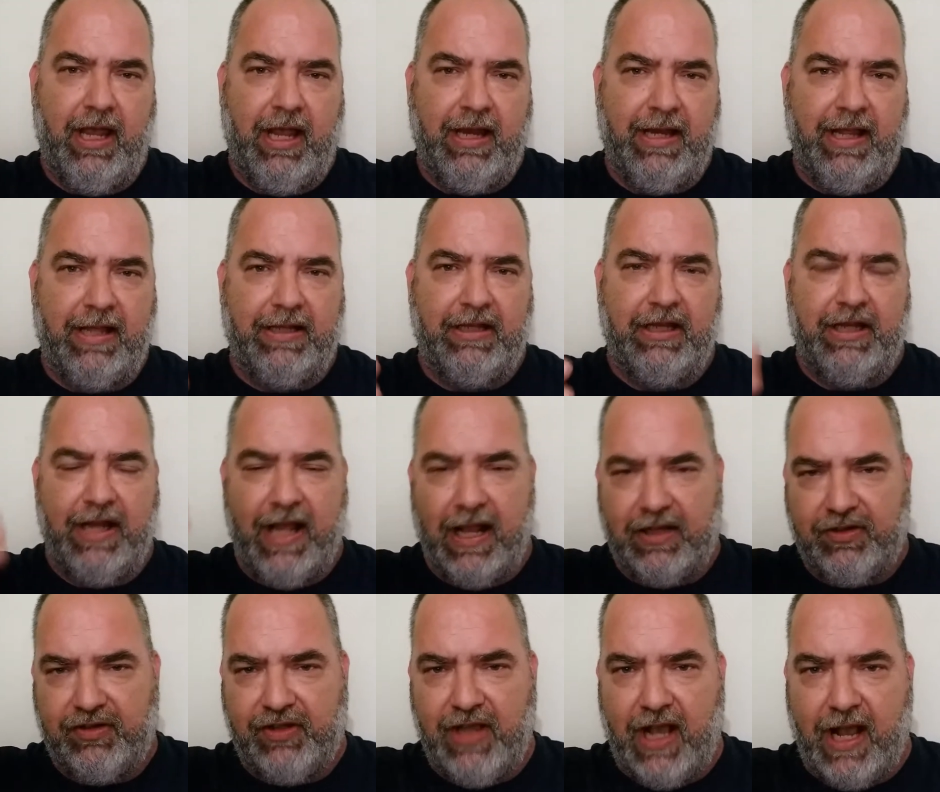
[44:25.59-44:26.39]
then the next
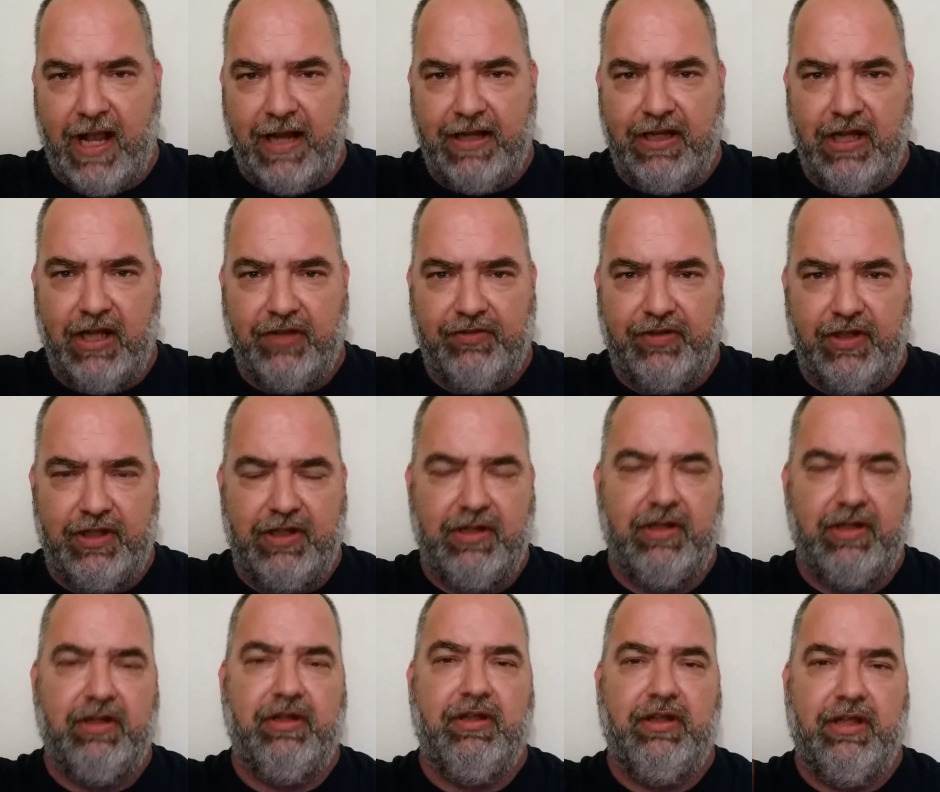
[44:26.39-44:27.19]
guy does it
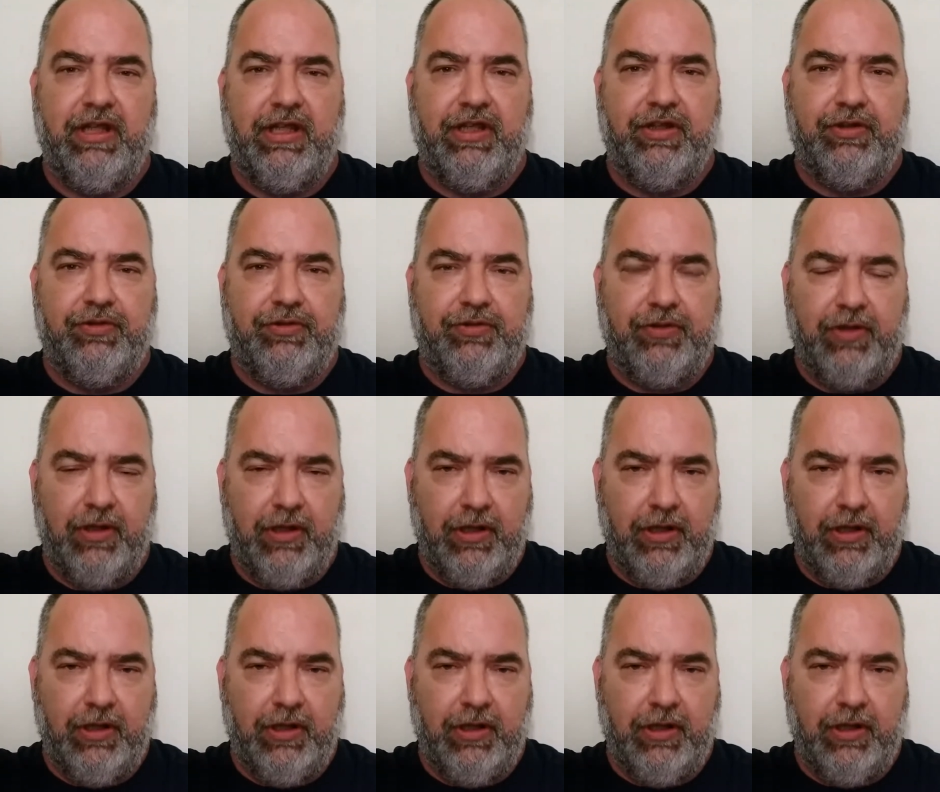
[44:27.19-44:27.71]
is